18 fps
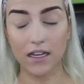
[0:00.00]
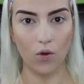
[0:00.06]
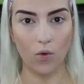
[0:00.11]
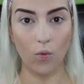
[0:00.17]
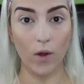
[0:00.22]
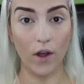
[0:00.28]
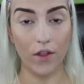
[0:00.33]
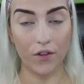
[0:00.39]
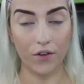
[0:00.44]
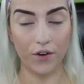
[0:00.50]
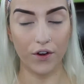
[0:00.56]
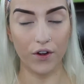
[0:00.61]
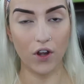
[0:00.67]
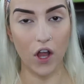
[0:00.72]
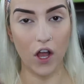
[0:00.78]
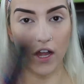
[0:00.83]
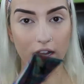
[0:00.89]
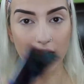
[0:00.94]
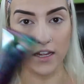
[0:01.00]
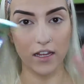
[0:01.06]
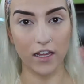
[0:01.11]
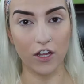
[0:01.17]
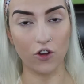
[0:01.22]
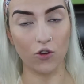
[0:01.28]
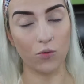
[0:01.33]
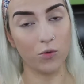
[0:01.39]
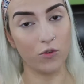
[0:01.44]
Whether or not it
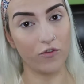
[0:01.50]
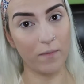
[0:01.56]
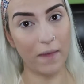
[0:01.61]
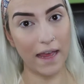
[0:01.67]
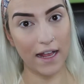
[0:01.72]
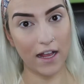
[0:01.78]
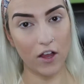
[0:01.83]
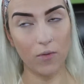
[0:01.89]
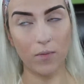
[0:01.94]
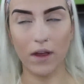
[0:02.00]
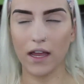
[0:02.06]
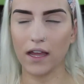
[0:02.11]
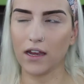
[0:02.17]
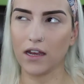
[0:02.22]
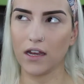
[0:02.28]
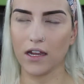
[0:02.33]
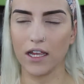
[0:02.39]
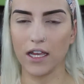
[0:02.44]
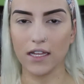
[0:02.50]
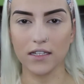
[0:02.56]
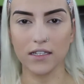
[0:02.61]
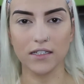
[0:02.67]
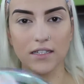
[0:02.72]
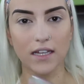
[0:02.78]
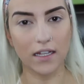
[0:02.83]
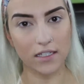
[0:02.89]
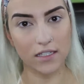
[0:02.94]
can remove makeup, I didn't get to
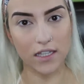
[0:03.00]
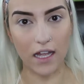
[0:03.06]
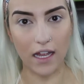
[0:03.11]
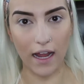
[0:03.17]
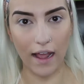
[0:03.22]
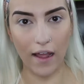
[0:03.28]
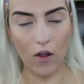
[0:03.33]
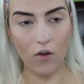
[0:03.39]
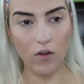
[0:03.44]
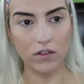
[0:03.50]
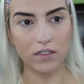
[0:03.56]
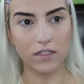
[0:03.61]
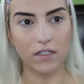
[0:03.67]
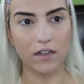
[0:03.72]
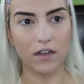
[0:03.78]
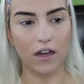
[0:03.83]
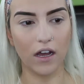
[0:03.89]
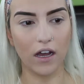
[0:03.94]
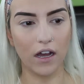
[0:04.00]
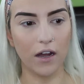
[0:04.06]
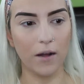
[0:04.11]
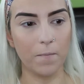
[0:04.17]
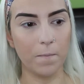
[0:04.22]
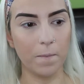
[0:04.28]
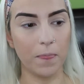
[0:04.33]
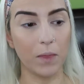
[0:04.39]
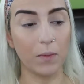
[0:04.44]
test that out,
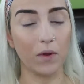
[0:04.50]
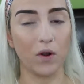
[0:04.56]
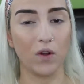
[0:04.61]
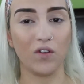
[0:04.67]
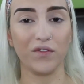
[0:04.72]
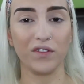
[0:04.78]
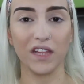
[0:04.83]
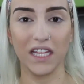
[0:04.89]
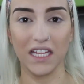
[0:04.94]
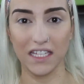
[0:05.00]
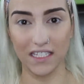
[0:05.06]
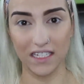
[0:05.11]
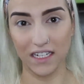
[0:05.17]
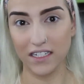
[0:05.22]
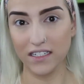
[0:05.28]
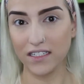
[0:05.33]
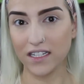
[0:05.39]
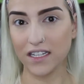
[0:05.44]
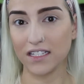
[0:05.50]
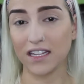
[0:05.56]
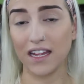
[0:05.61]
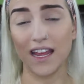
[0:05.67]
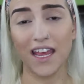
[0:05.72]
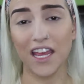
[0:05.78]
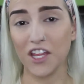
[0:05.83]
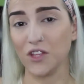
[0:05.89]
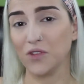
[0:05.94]
but hopefully it does, because I
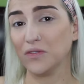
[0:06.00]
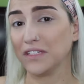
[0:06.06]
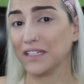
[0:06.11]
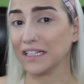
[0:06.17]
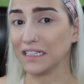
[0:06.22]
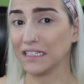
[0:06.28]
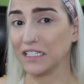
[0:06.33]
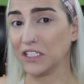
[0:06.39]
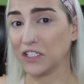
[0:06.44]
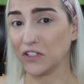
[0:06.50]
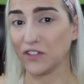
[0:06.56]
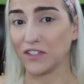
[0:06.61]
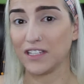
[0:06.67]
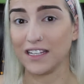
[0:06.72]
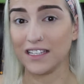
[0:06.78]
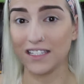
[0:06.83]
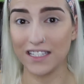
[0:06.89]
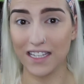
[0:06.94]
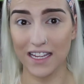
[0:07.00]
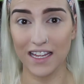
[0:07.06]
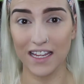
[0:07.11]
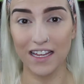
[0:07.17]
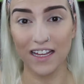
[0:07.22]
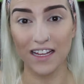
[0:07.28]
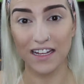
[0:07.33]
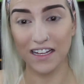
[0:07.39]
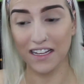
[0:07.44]
hate using cleansers that
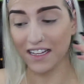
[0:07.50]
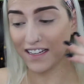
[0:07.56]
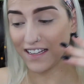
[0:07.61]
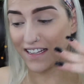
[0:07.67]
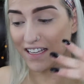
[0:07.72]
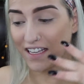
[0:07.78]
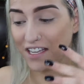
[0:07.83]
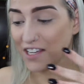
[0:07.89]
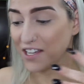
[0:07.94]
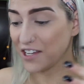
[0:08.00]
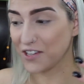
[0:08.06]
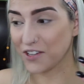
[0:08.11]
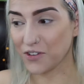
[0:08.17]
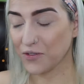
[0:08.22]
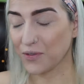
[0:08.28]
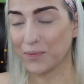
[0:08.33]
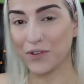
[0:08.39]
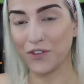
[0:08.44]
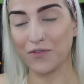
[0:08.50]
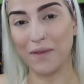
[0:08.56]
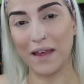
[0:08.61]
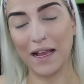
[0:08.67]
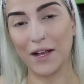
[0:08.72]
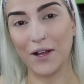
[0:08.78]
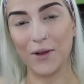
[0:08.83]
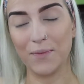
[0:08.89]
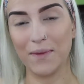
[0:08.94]
say it can remove
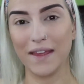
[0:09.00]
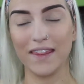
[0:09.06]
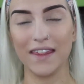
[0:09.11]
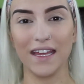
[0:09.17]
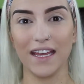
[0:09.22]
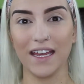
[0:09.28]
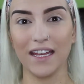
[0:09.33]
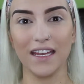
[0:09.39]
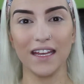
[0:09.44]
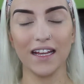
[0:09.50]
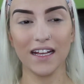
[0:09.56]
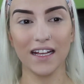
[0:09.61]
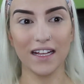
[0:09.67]
makeup and then